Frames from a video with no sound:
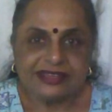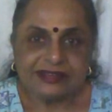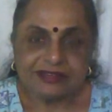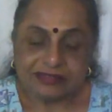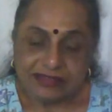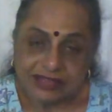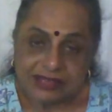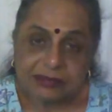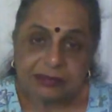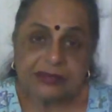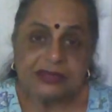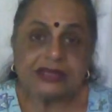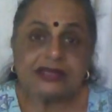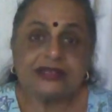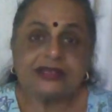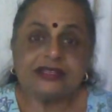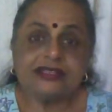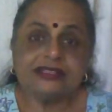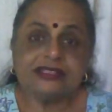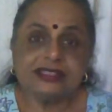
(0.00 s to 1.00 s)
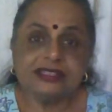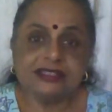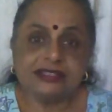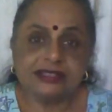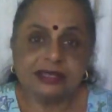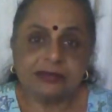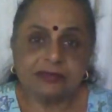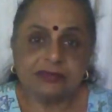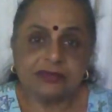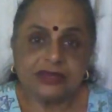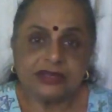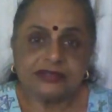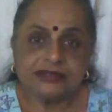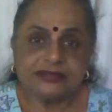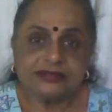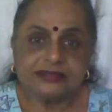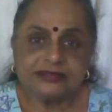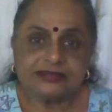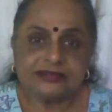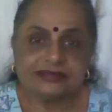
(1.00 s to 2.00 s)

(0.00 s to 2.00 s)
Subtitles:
we being teaching someone